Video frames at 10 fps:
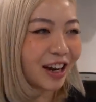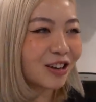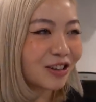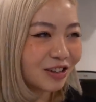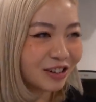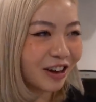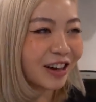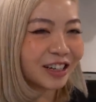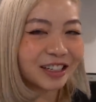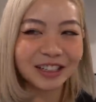I could
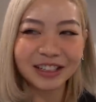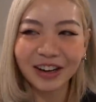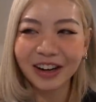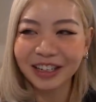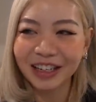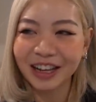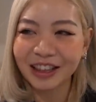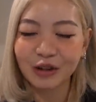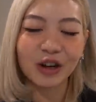not get.